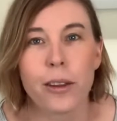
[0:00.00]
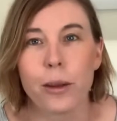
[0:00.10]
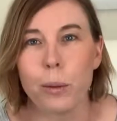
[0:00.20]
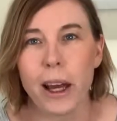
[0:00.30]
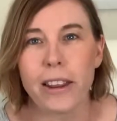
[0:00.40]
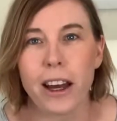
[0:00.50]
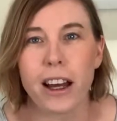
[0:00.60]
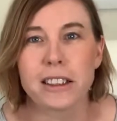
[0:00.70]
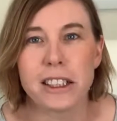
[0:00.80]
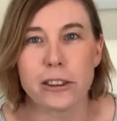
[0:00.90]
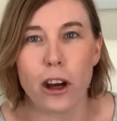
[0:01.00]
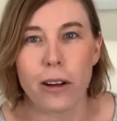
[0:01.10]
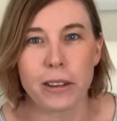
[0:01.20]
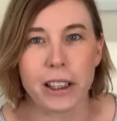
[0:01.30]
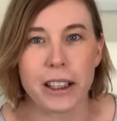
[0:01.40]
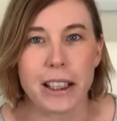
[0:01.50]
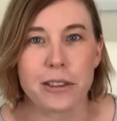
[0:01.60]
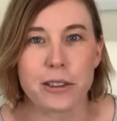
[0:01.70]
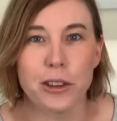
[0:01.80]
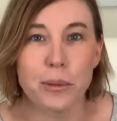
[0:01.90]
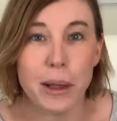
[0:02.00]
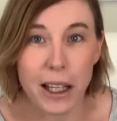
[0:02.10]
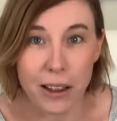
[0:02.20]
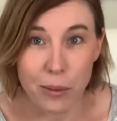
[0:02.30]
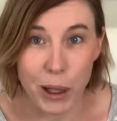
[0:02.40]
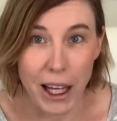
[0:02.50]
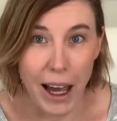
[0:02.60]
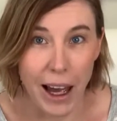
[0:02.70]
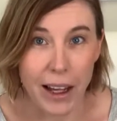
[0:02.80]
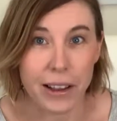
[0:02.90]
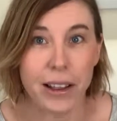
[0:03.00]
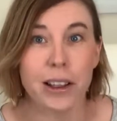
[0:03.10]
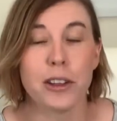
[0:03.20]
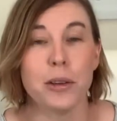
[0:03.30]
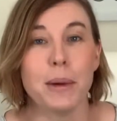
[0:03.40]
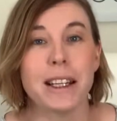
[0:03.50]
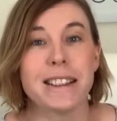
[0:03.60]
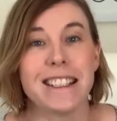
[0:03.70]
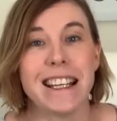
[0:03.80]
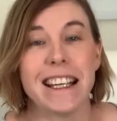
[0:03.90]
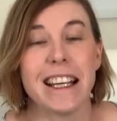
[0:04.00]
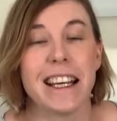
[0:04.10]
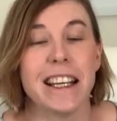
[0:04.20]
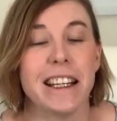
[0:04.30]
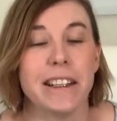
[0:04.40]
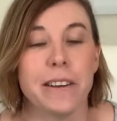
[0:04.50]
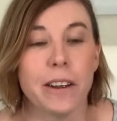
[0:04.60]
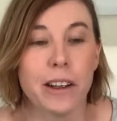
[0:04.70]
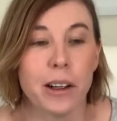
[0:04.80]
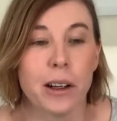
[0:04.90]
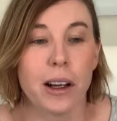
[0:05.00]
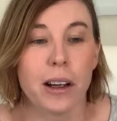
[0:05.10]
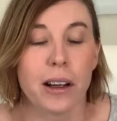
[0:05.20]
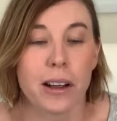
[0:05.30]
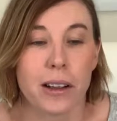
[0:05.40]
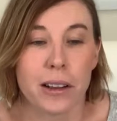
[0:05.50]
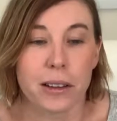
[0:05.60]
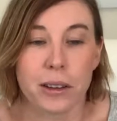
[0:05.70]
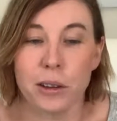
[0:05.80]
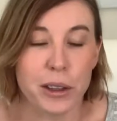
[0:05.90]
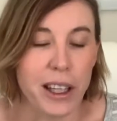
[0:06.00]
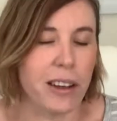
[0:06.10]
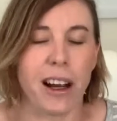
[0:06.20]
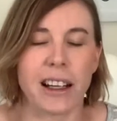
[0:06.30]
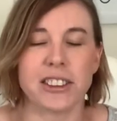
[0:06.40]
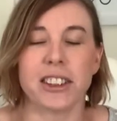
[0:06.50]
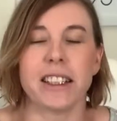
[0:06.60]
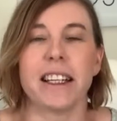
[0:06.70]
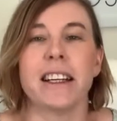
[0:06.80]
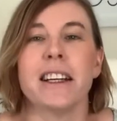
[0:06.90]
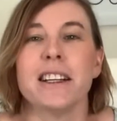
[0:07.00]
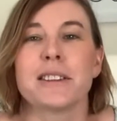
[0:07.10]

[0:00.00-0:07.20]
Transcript: The weather did not really suit me. We had humidity in all year, actually.